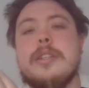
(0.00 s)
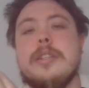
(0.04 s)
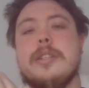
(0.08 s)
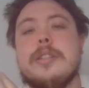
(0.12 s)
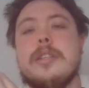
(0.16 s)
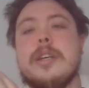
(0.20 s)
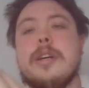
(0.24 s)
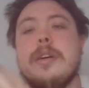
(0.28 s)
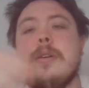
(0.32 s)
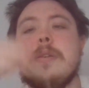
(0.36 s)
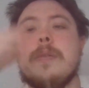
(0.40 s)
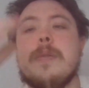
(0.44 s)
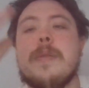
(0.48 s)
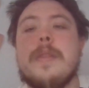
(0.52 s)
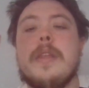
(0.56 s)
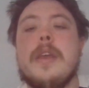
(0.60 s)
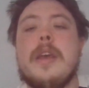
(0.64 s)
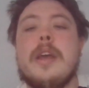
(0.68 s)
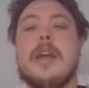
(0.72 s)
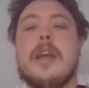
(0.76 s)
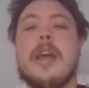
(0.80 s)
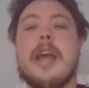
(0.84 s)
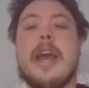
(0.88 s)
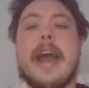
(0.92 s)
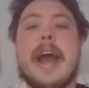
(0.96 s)
So
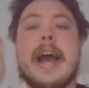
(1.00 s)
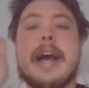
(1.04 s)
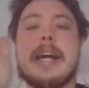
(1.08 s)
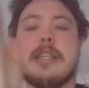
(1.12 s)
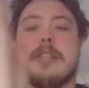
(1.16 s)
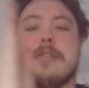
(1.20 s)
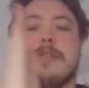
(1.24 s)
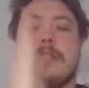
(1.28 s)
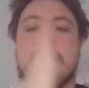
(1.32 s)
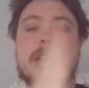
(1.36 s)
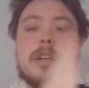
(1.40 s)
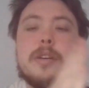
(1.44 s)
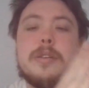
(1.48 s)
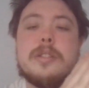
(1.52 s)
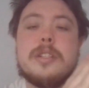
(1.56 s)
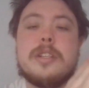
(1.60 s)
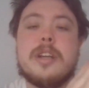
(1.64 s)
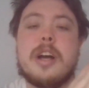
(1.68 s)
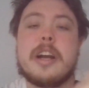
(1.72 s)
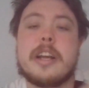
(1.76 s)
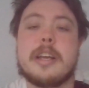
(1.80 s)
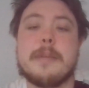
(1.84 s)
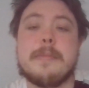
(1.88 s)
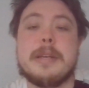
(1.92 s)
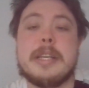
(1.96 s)
ask for those
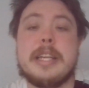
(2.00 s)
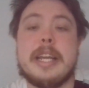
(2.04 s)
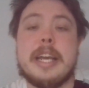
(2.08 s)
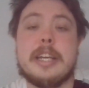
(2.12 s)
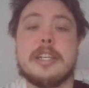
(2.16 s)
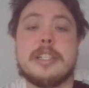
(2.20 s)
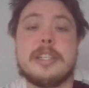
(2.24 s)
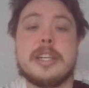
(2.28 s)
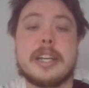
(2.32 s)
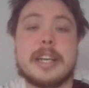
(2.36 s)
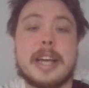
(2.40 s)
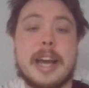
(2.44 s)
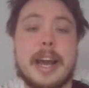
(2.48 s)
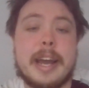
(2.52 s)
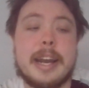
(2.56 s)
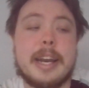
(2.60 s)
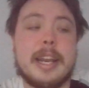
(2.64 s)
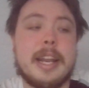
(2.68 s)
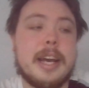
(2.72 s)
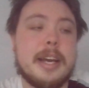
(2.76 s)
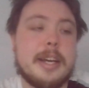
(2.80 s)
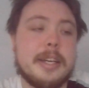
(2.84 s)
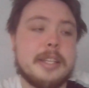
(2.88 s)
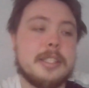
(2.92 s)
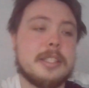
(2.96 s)
documentation
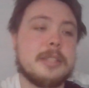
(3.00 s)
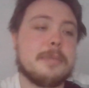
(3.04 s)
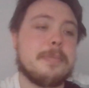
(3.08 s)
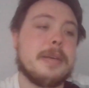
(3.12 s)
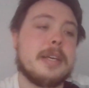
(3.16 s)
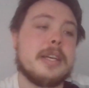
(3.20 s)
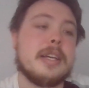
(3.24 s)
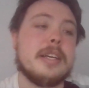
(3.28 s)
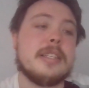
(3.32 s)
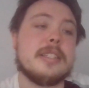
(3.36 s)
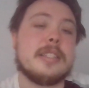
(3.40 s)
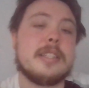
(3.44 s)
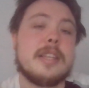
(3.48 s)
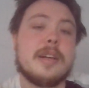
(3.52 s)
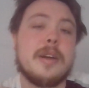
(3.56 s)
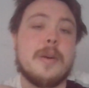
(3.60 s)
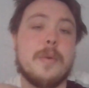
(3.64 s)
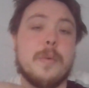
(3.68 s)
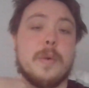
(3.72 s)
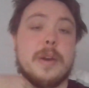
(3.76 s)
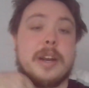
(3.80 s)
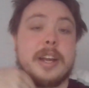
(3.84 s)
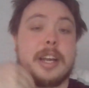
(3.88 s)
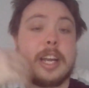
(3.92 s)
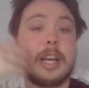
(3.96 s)
guidelines, because
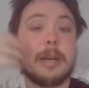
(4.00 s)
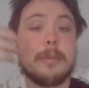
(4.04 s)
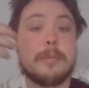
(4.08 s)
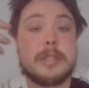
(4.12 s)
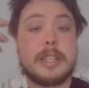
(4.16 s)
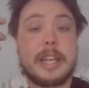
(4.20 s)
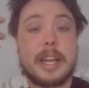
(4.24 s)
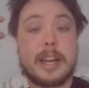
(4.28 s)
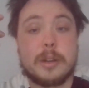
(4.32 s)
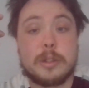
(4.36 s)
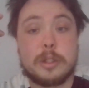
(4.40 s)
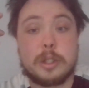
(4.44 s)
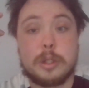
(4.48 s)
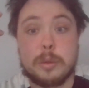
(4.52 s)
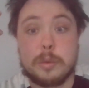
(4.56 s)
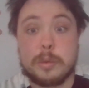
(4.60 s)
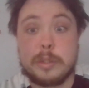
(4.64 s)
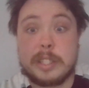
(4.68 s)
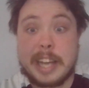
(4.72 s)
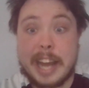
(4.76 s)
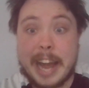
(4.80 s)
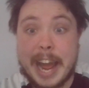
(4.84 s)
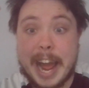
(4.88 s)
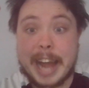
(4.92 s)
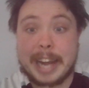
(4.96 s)
when it comes down to
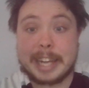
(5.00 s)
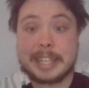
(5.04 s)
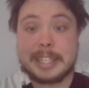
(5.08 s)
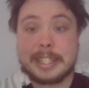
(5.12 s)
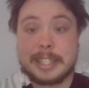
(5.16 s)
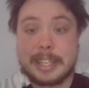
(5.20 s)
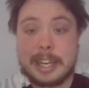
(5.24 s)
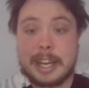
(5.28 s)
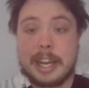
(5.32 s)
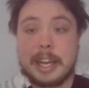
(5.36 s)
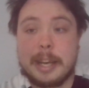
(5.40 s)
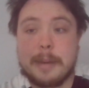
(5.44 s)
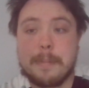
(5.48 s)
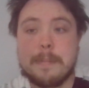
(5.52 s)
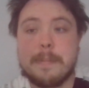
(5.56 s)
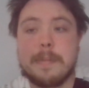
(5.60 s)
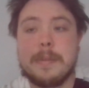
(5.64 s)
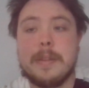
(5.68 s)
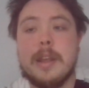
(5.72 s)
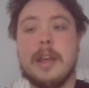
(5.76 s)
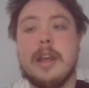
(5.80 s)
tax time,